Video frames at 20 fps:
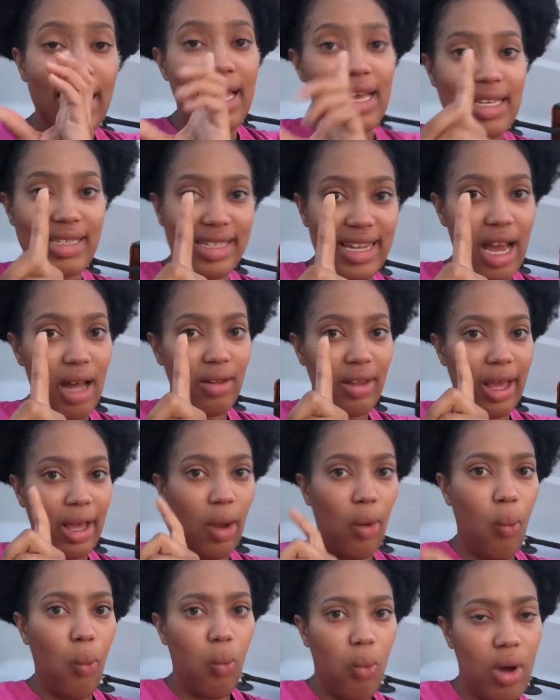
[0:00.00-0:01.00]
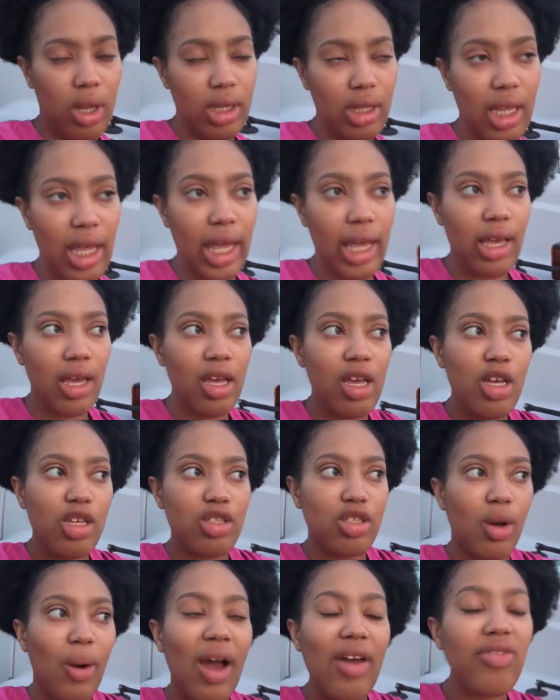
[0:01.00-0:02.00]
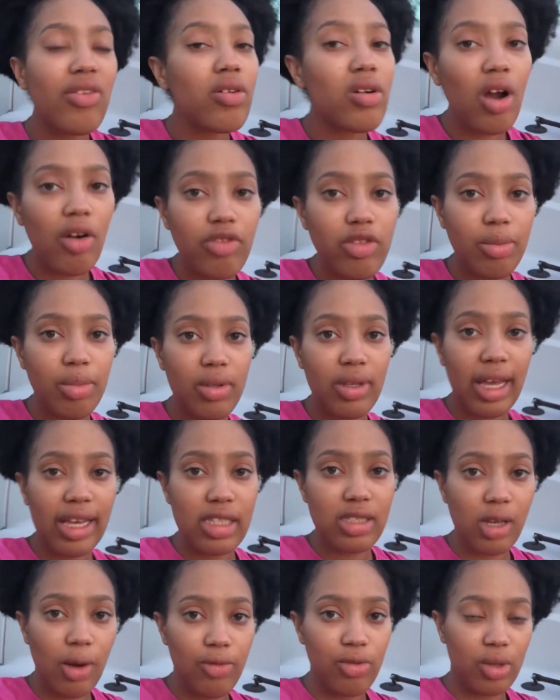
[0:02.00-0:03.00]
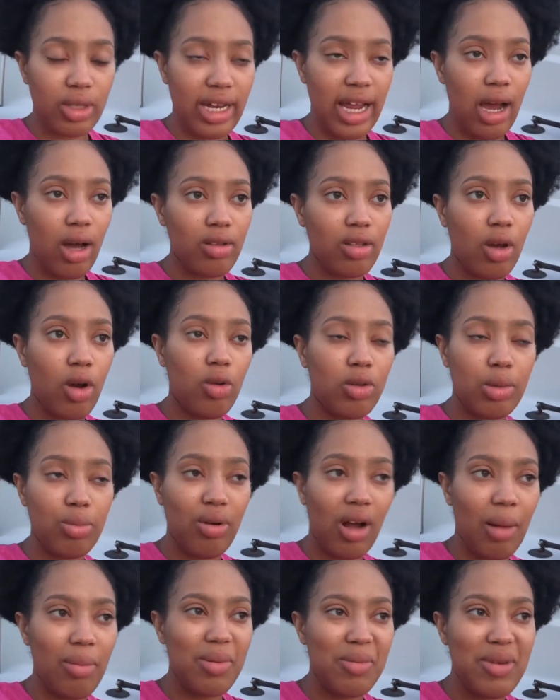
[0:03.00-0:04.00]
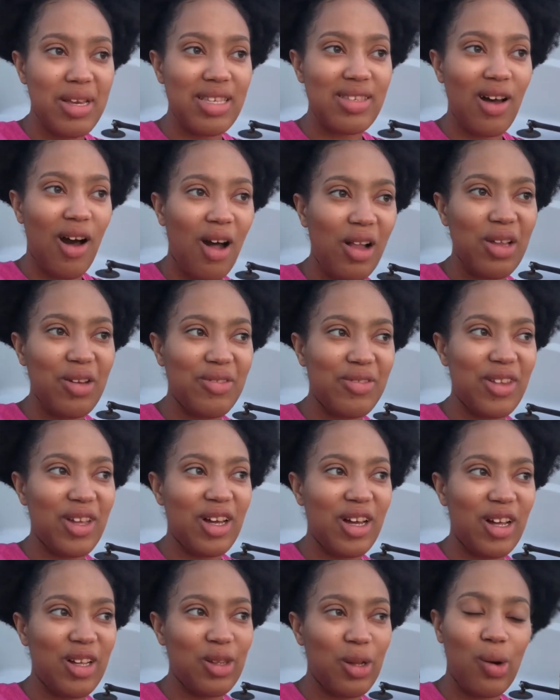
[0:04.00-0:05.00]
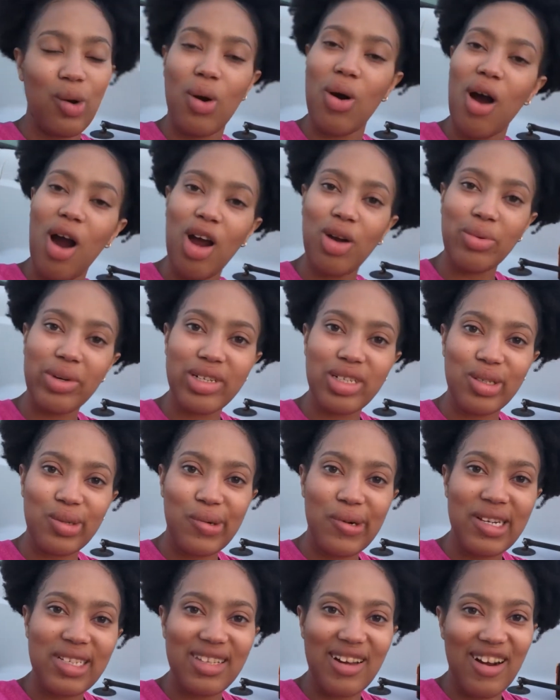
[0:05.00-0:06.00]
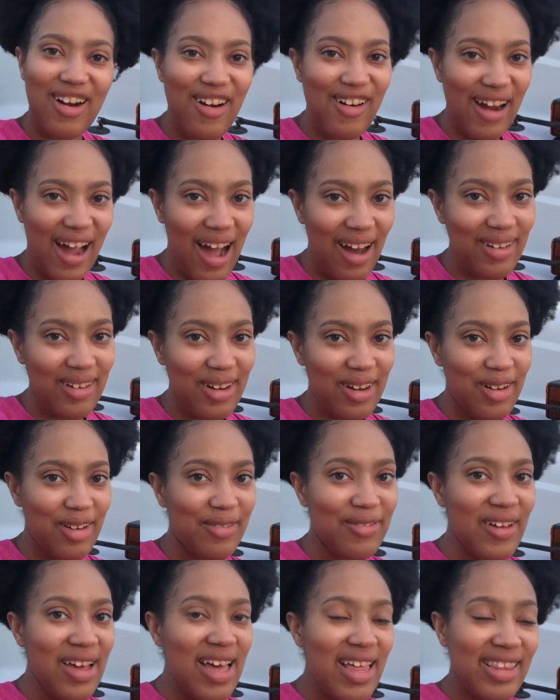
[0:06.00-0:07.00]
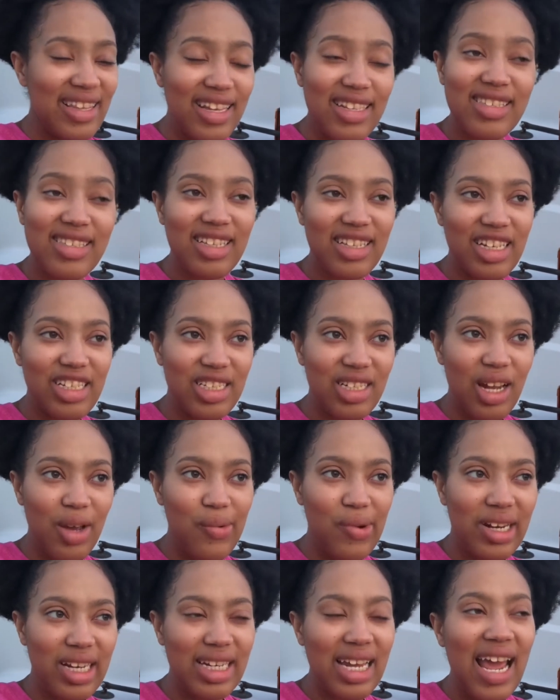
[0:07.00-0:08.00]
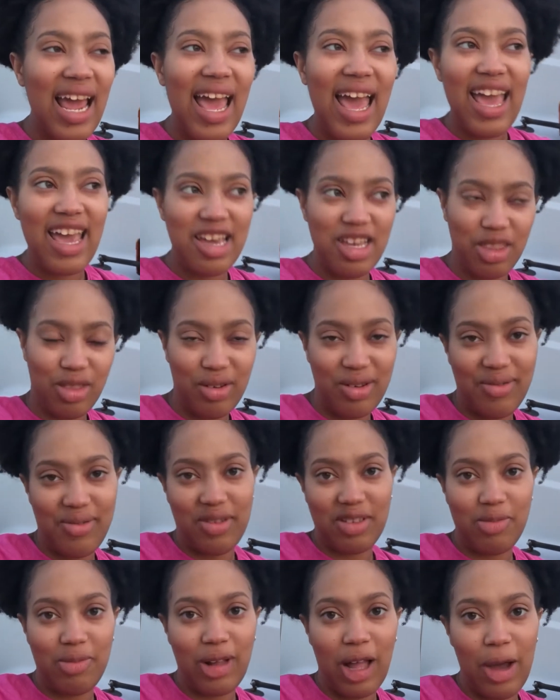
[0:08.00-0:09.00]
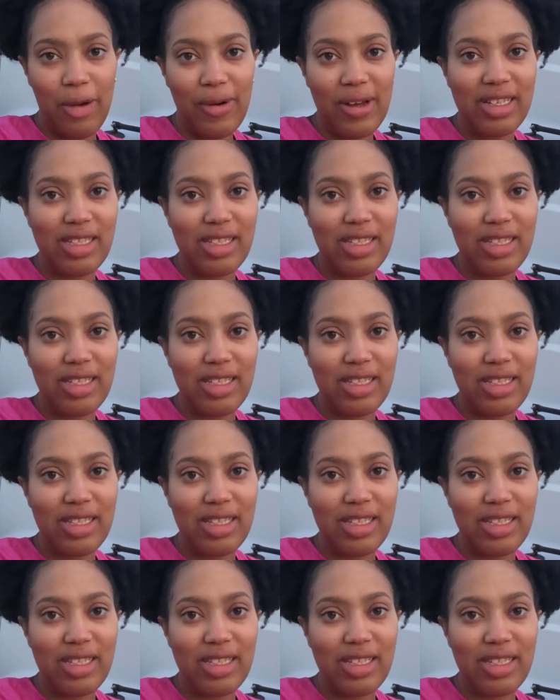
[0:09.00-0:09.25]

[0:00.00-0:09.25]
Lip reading: is now like 1 leak. So I feel comfortable laying subfloor now. The only problem is all of the local hardware stores are out of the insulation I wanted and 3/4 plywood.